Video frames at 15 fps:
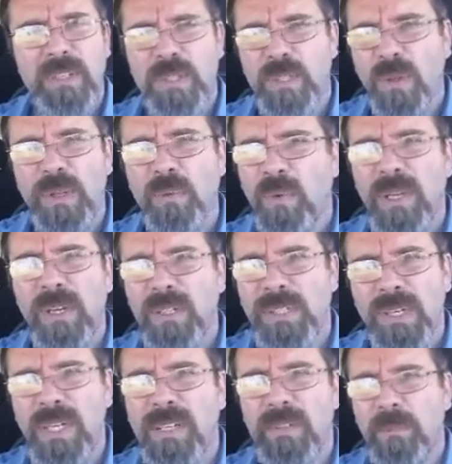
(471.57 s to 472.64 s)
There's only one
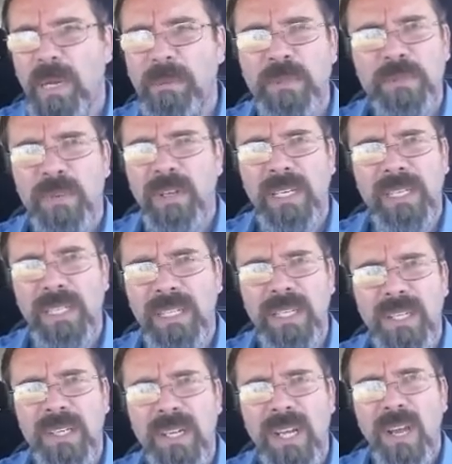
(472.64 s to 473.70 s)
alternative. The Bible's very
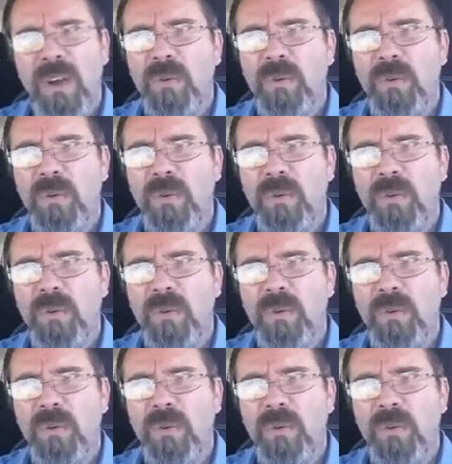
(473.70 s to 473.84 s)
clear.